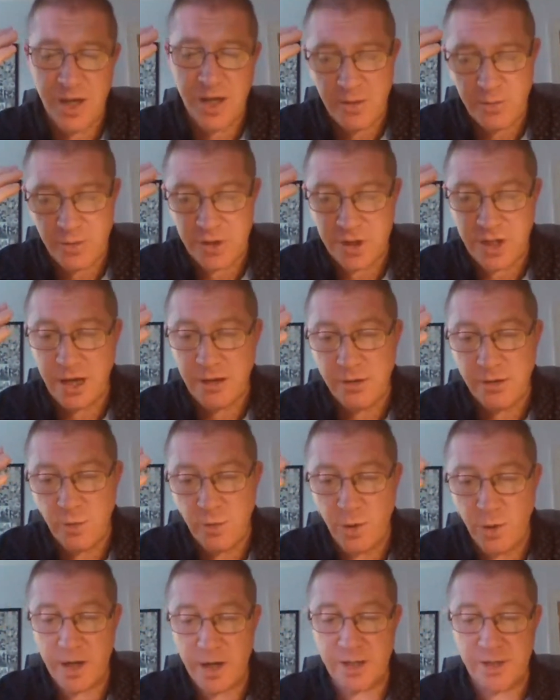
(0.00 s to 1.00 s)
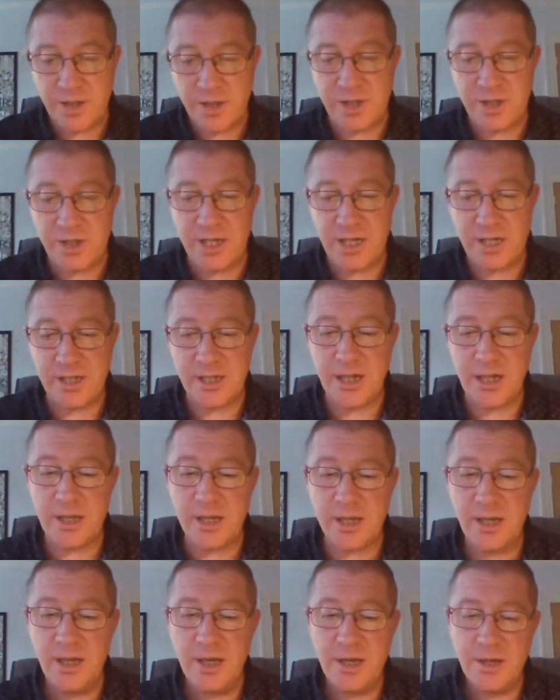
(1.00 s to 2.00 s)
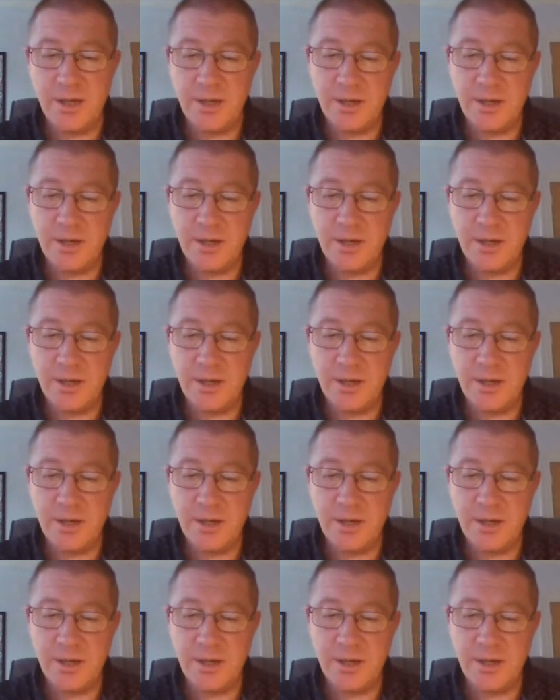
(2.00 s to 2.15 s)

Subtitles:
that it was Gail who wanted us to stick together.